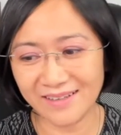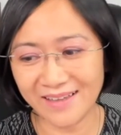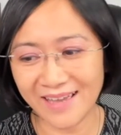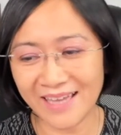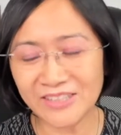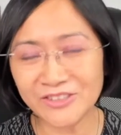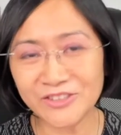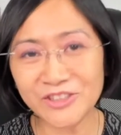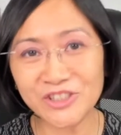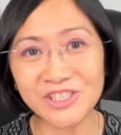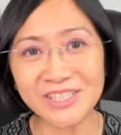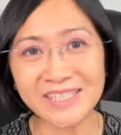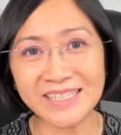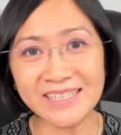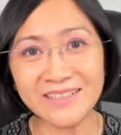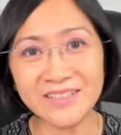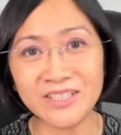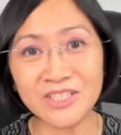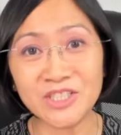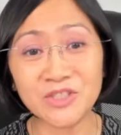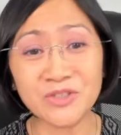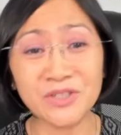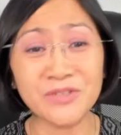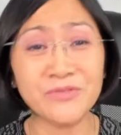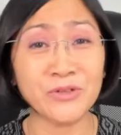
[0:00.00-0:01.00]
energy
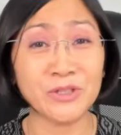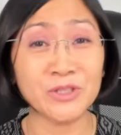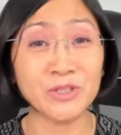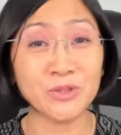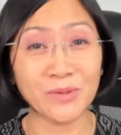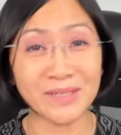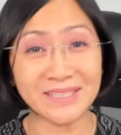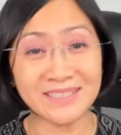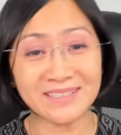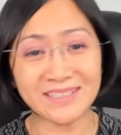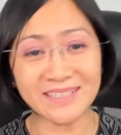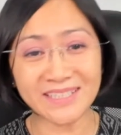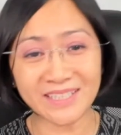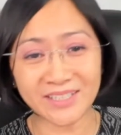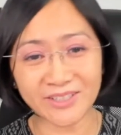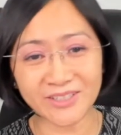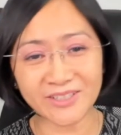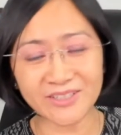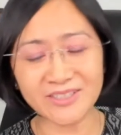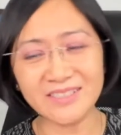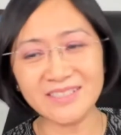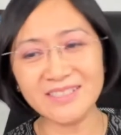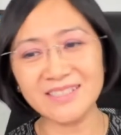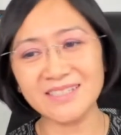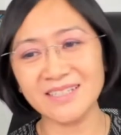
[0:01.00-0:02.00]
industry for 20
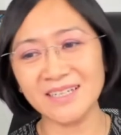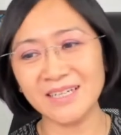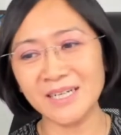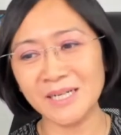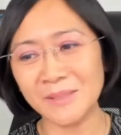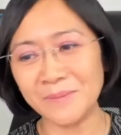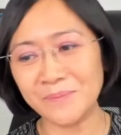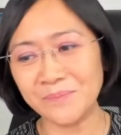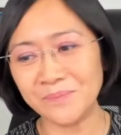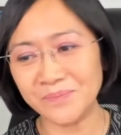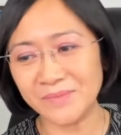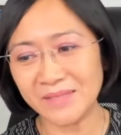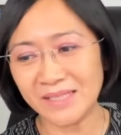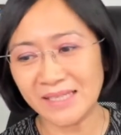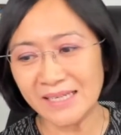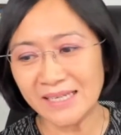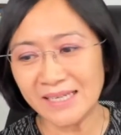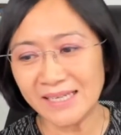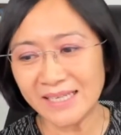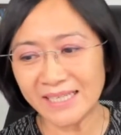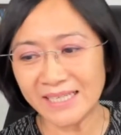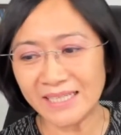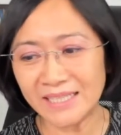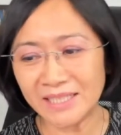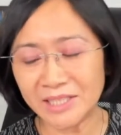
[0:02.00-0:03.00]
years um,
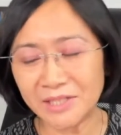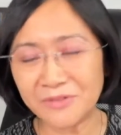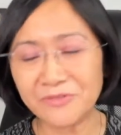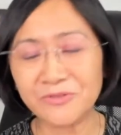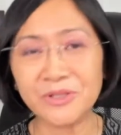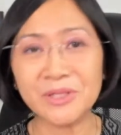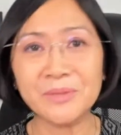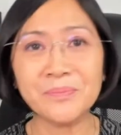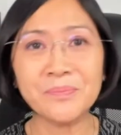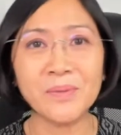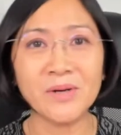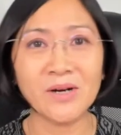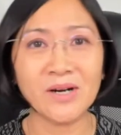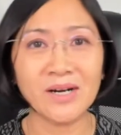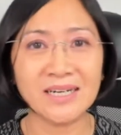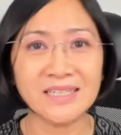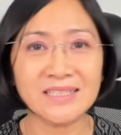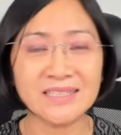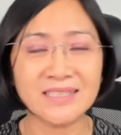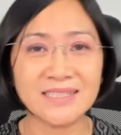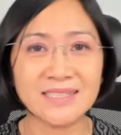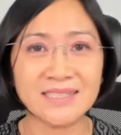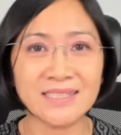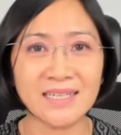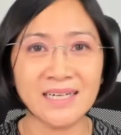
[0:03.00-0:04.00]
in different
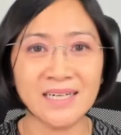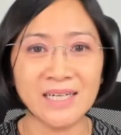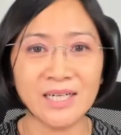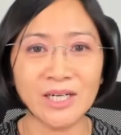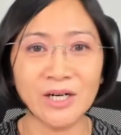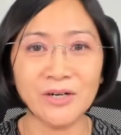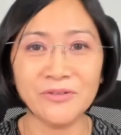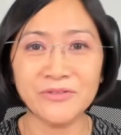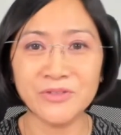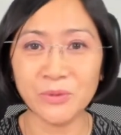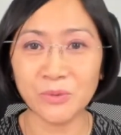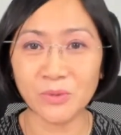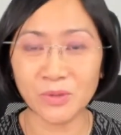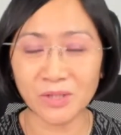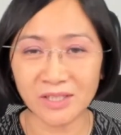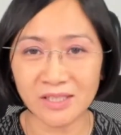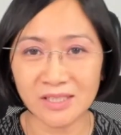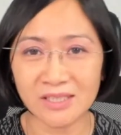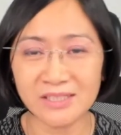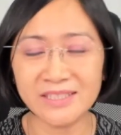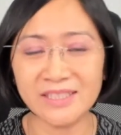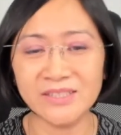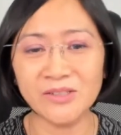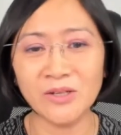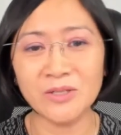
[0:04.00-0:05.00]
parts uh, of the
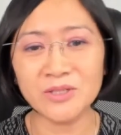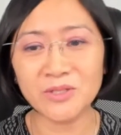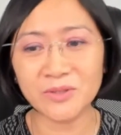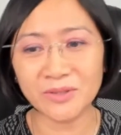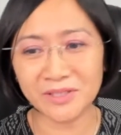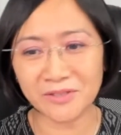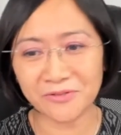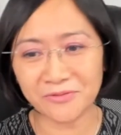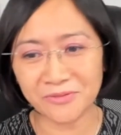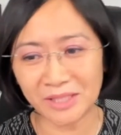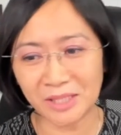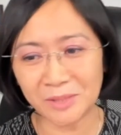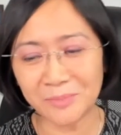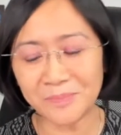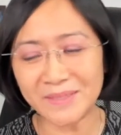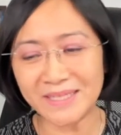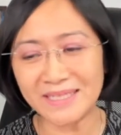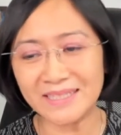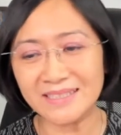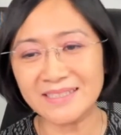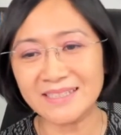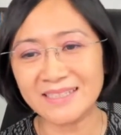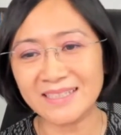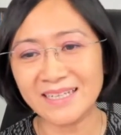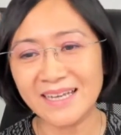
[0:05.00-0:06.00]
world and also in the
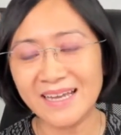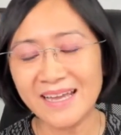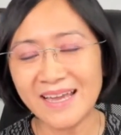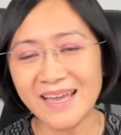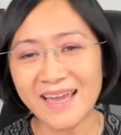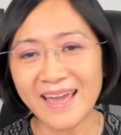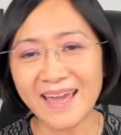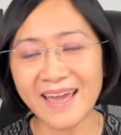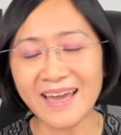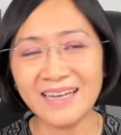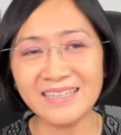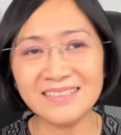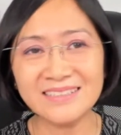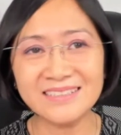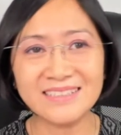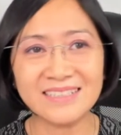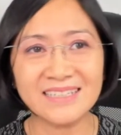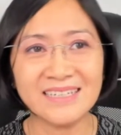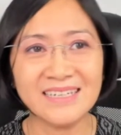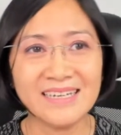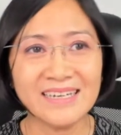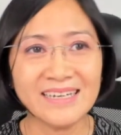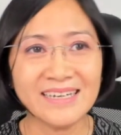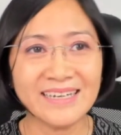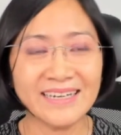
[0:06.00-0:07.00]
Philippines, and
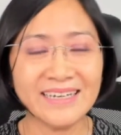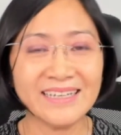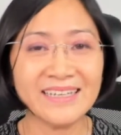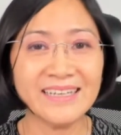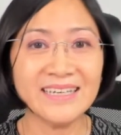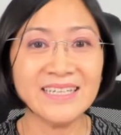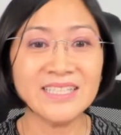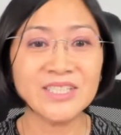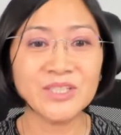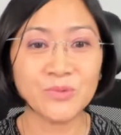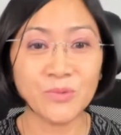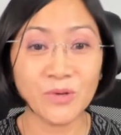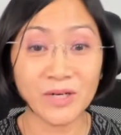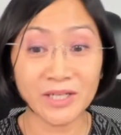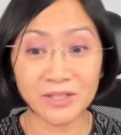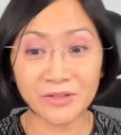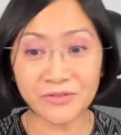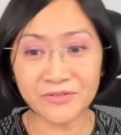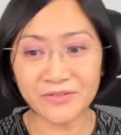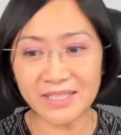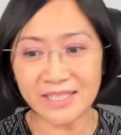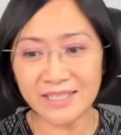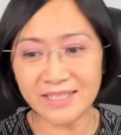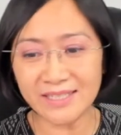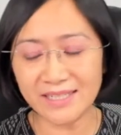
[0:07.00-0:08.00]
it is one
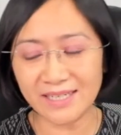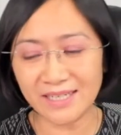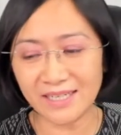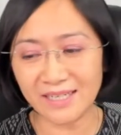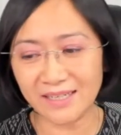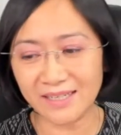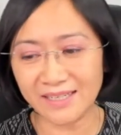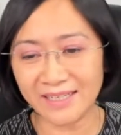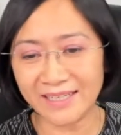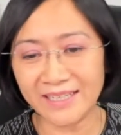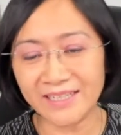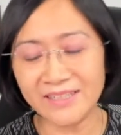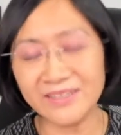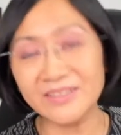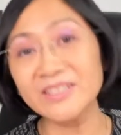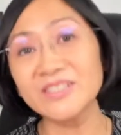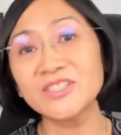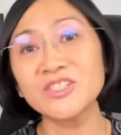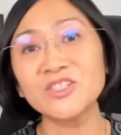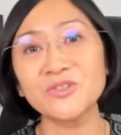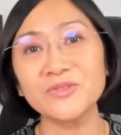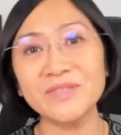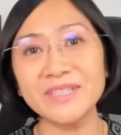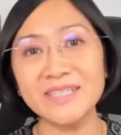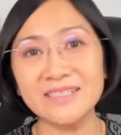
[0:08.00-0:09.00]
of the uh,
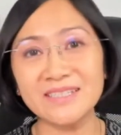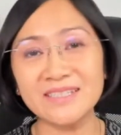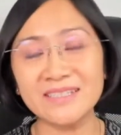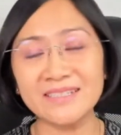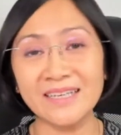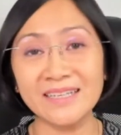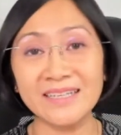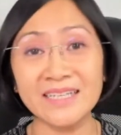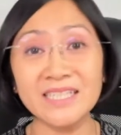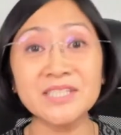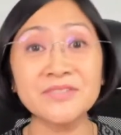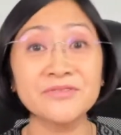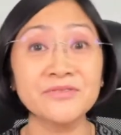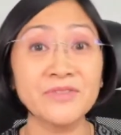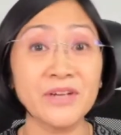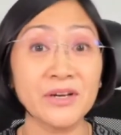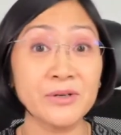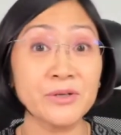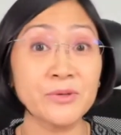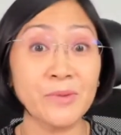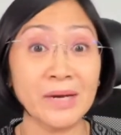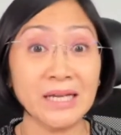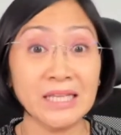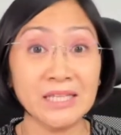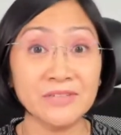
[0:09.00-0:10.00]
industries that is
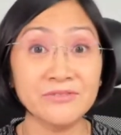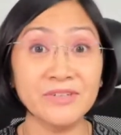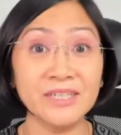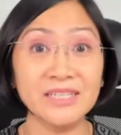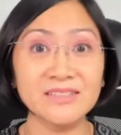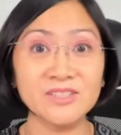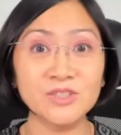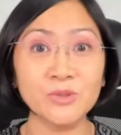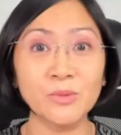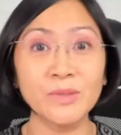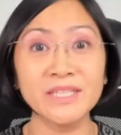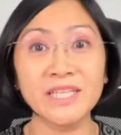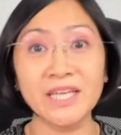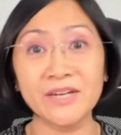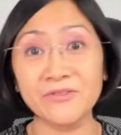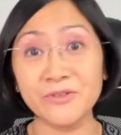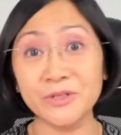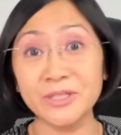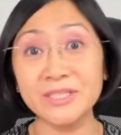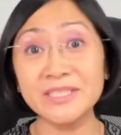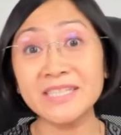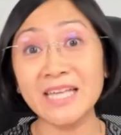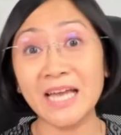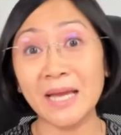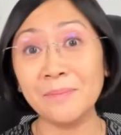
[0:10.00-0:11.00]
very relevant to
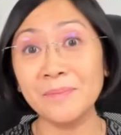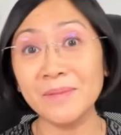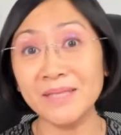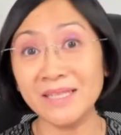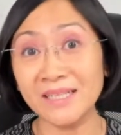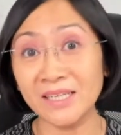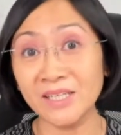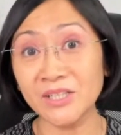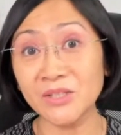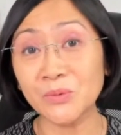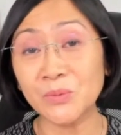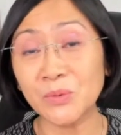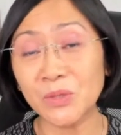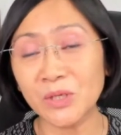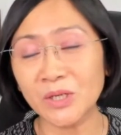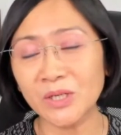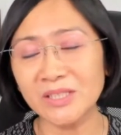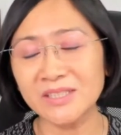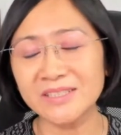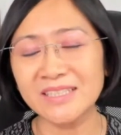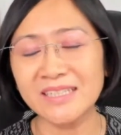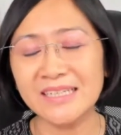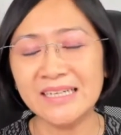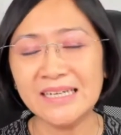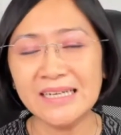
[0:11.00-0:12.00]
whatever is happening in the
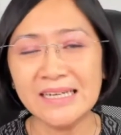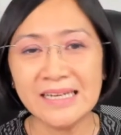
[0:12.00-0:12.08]
world.